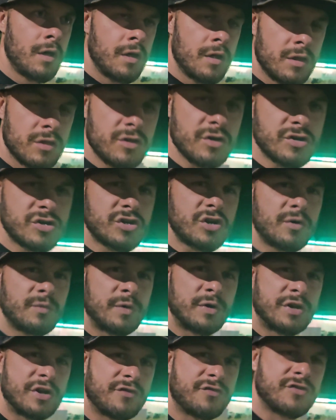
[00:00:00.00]
there's so
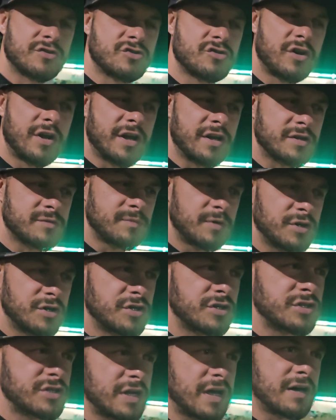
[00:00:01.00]
many different
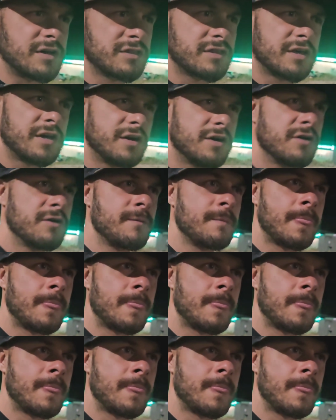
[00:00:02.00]
transmissions out there.